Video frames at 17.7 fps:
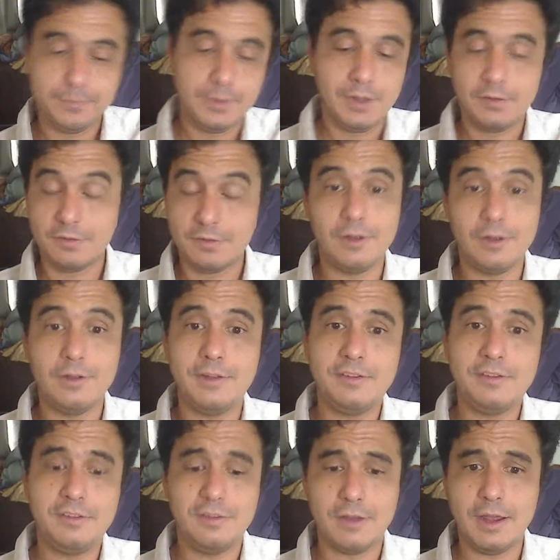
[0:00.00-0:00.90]
So
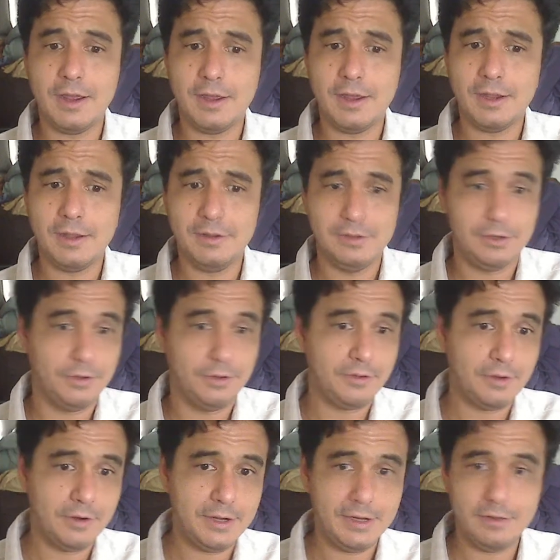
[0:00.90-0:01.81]
let's, it's
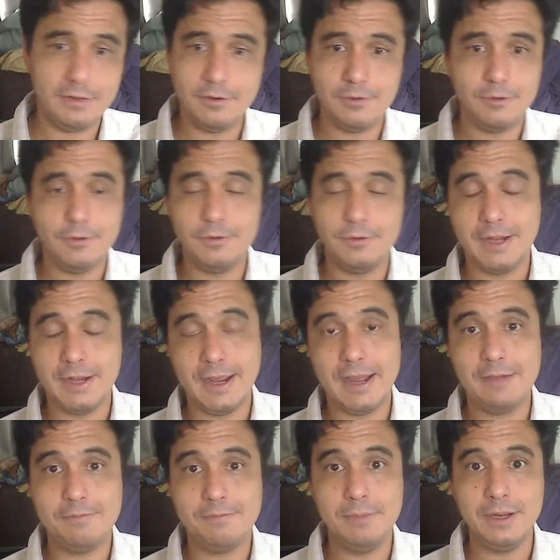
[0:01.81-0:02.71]
already
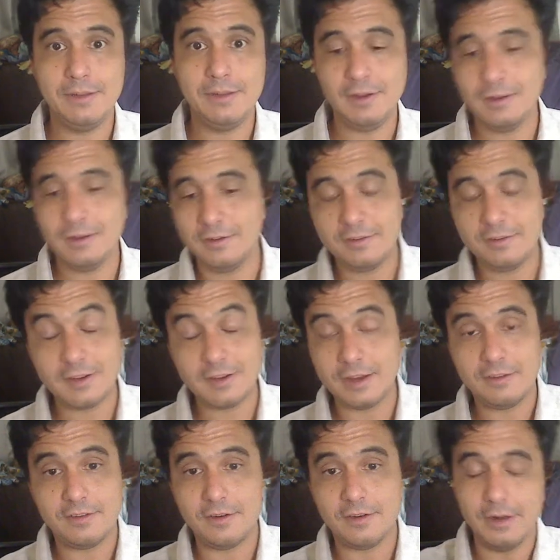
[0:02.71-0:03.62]
2.5 minutes in. Let's just
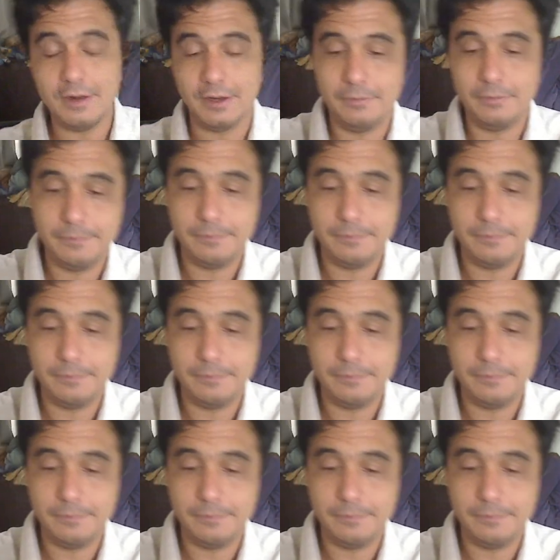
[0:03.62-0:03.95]
get started.